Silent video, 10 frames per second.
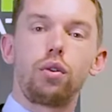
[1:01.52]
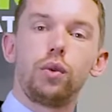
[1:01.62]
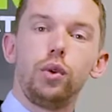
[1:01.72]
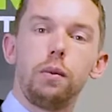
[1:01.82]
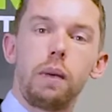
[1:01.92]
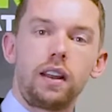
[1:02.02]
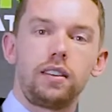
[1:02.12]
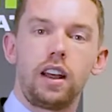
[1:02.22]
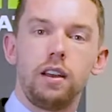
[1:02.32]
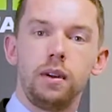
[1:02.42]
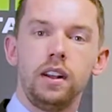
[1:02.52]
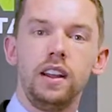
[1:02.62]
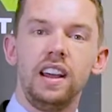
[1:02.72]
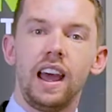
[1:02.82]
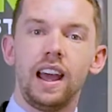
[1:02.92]
through the bank statement
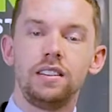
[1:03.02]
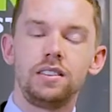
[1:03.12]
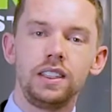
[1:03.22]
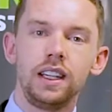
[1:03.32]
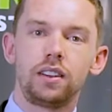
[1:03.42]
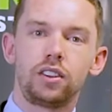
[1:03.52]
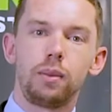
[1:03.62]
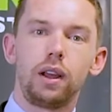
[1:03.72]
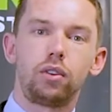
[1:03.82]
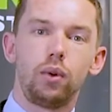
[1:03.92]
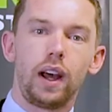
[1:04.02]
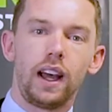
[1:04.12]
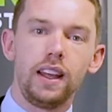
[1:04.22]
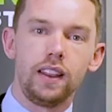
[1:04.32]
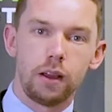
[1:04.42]
and tick to make sure
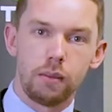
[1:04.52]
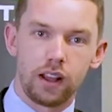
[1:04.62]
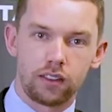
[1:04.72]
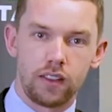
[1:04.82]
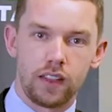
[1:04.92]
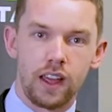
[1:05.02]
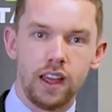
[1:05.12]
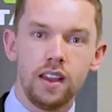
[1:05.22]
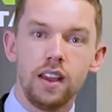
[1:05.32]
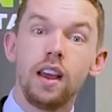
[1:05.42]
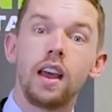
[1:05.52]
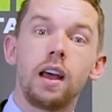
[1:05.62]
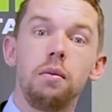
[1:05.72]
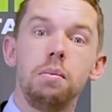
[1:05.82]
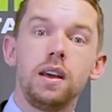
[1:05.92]
A, the amounts are there,
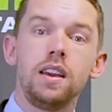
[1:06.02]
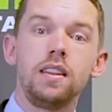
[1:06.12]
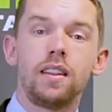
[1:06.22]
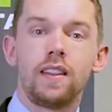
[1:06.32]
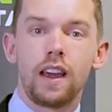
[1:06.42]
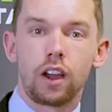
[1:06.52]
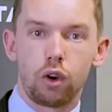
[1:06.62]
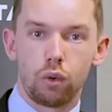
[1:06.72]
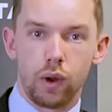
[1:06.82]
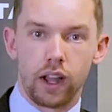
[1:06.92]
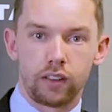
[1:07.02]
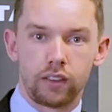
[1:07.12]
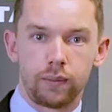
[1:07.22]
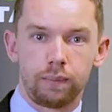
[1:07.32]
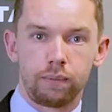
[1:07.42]
and B, that they're correct.
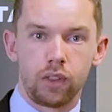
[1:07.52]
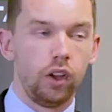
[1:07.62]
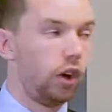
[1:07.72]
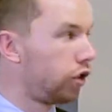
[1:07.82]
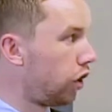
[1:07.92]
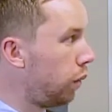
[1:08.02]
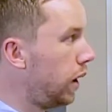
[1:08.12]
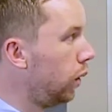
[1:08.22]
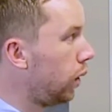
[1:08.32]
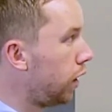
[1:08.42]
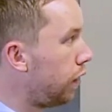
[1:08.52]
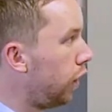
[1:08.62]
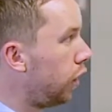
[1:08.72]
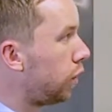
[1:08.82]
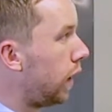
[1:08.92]
So if we look at the
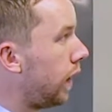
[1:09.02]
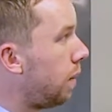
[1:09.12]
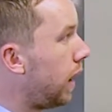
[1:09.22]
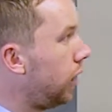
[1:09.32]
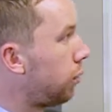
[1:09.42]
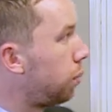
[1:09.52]
first one, the balance